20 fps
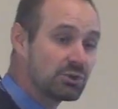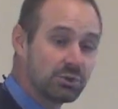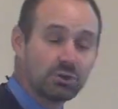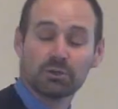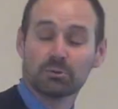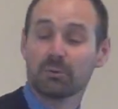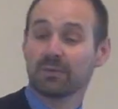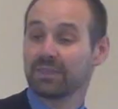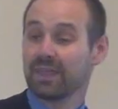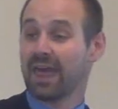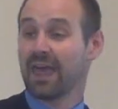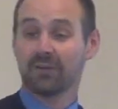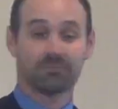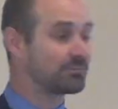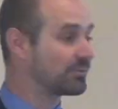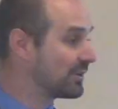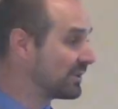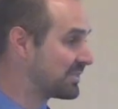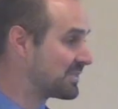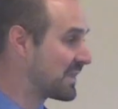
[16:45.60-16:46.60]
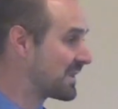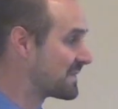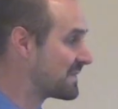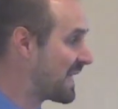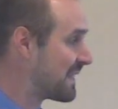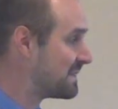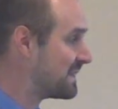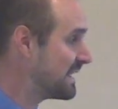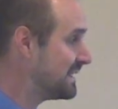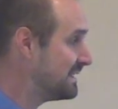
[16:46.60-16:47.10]
he could with everything
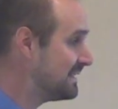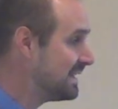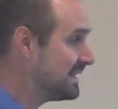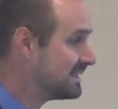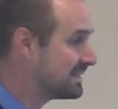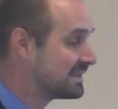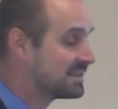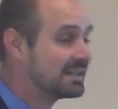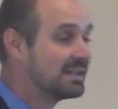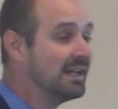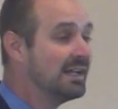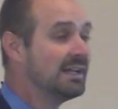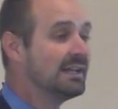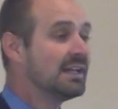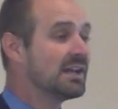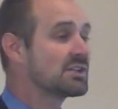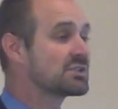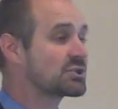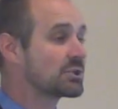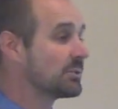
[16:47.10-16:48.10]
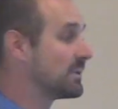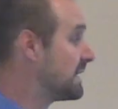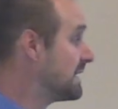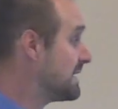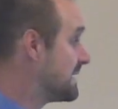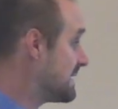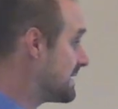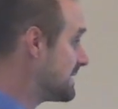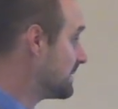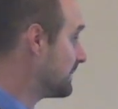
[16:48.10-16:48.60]
that they needed. And so
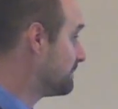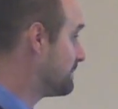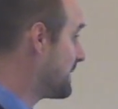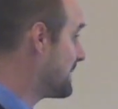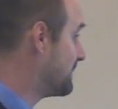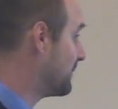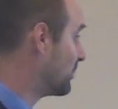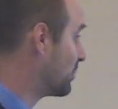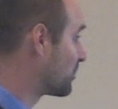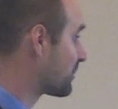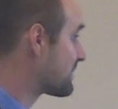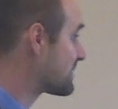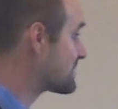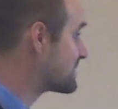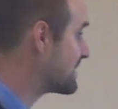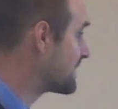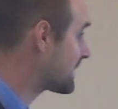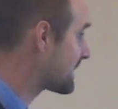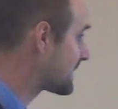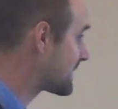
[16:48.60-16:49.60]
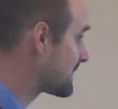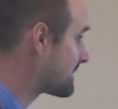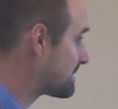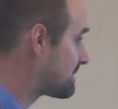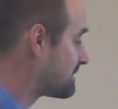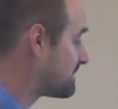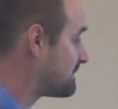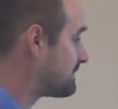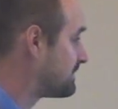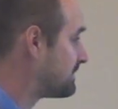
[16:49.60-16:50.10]
he healed people who were sick.
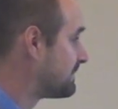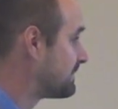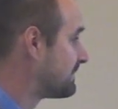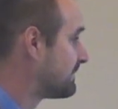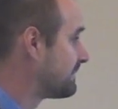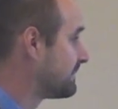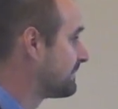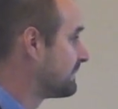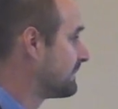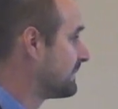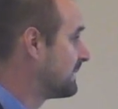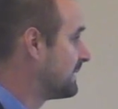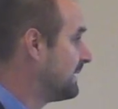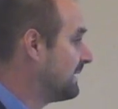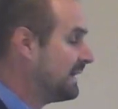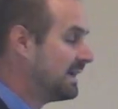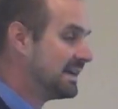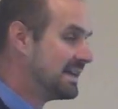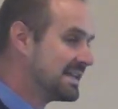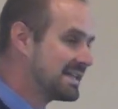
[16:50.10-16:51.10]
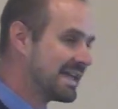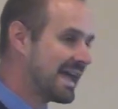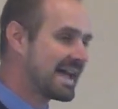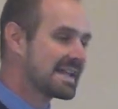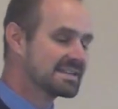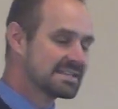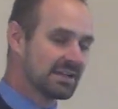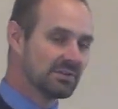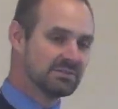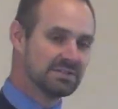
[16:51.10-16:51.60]
And he
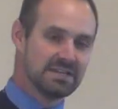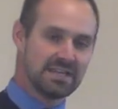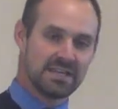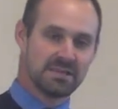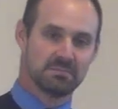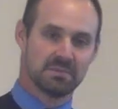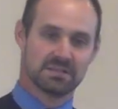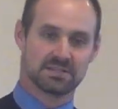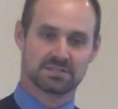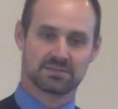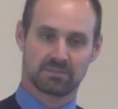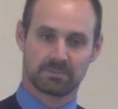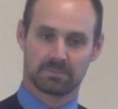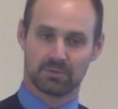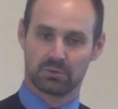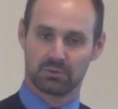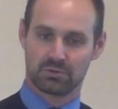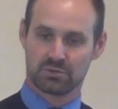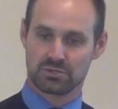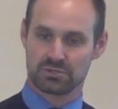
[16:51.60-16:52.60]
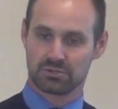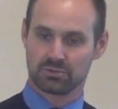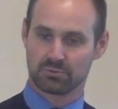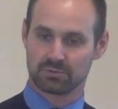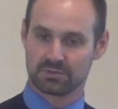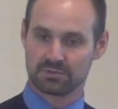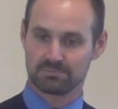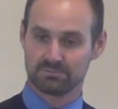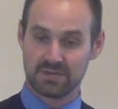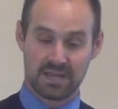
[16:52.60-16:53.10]
cast out demons from those who
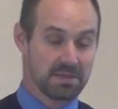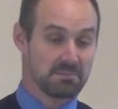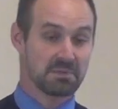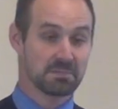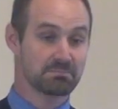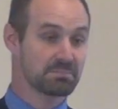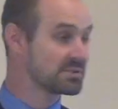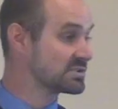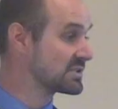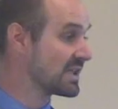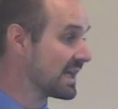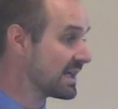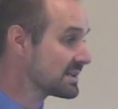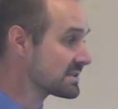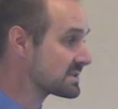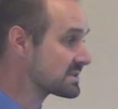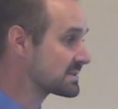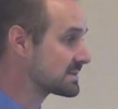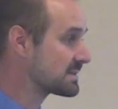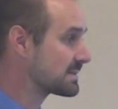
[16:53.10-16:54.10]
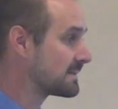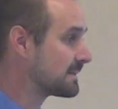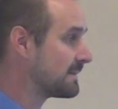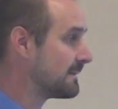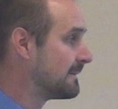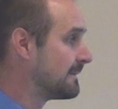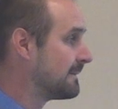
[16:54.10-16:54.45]
were demon-possessed.